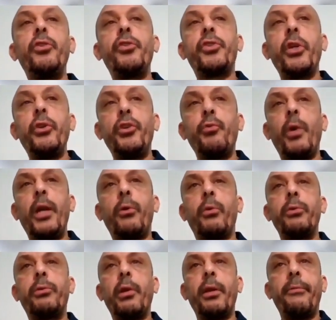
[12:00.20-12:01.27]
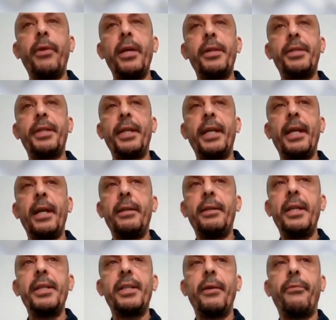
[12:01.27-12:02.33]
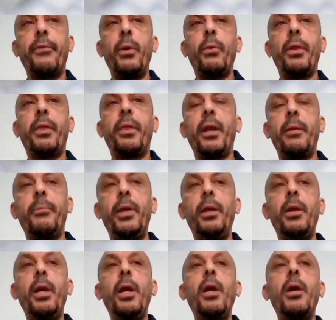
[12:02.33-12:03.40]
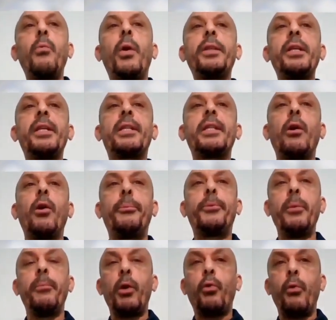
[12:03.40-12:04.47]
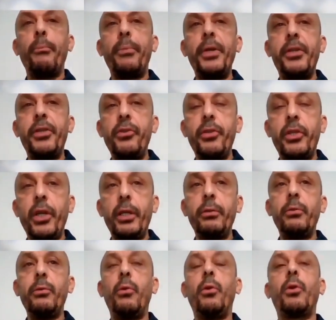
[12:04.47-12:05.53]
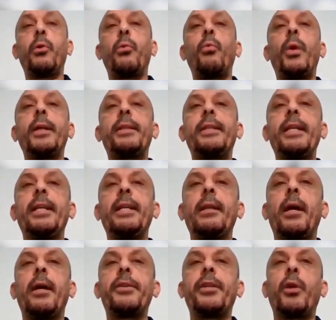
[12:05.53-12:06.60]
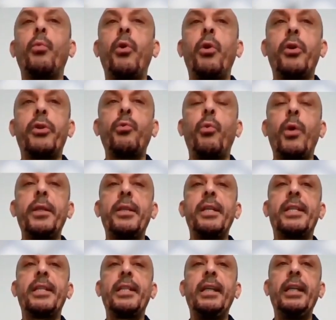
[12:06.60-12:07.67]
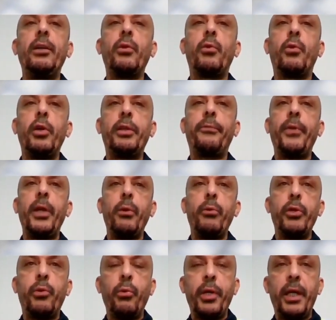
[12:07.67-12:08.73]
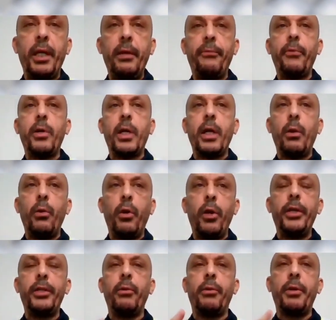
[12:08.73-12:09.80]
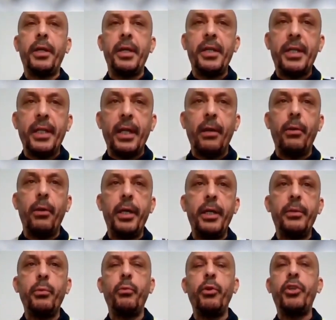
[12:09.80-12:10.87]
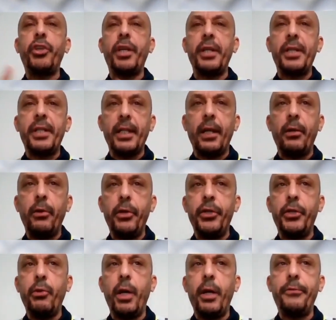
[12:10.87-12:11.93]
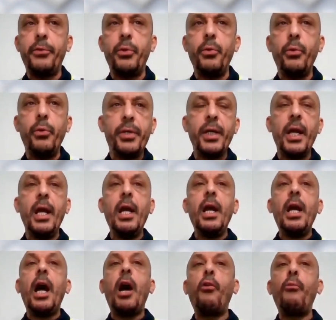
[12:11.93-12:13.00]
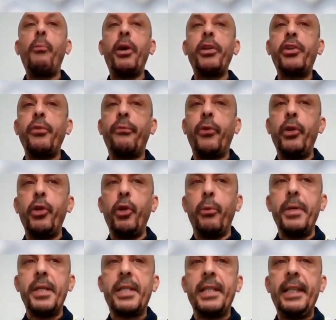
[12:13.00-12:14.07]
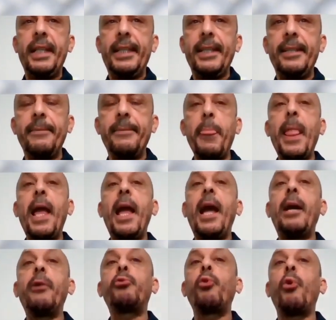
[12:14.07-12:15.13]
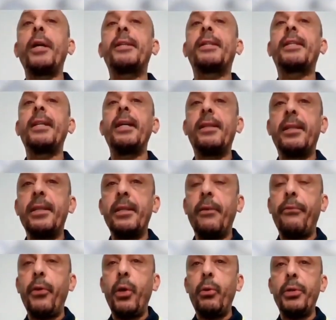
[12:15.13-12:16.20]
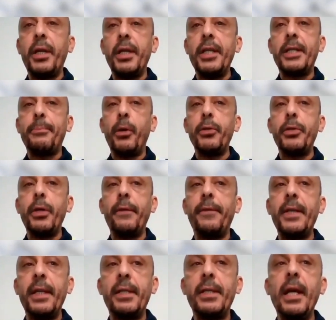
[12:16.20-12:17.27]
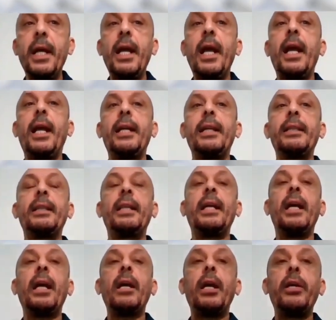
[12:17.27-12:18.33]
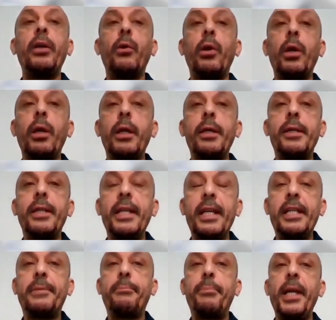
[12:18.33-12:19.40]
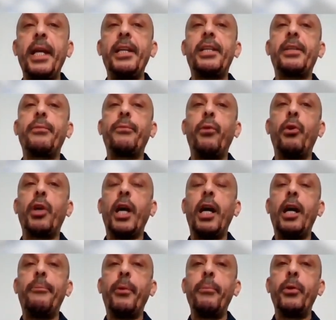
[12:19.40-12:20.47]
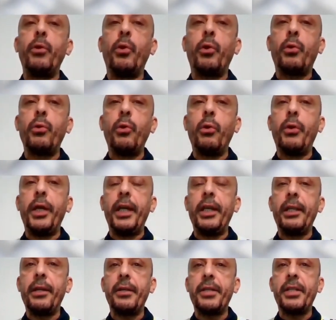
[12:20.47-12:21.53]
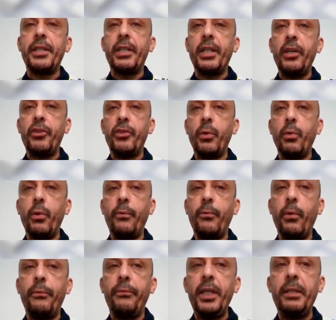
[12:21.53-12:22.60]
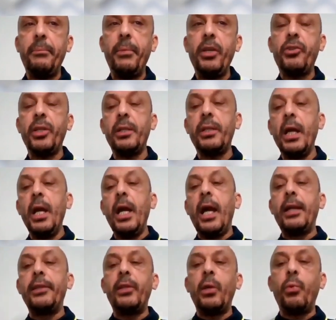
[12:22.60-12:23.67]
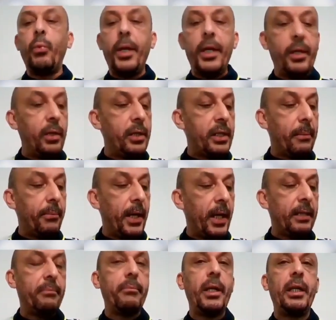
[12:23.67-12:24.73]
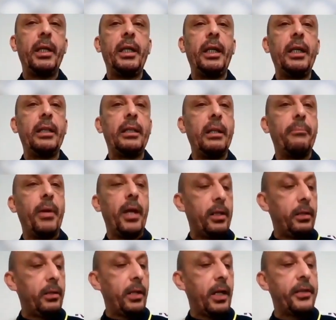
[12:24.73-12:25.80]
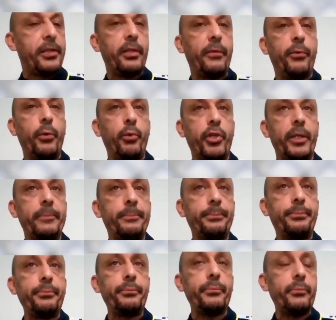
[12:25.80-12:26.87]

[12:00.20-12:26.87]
Usual controversy regarding the fluid therapy. What is the optimal composition, or what, in other words, what is the good fluid to give, colloid or crystalloid? Which crystalloid you have to use? How much volume is needed? How to assess the fluid responsiveness, and there is place for albumin or no in resuscitation or COVID patient, and when the blood may need blood transfusion.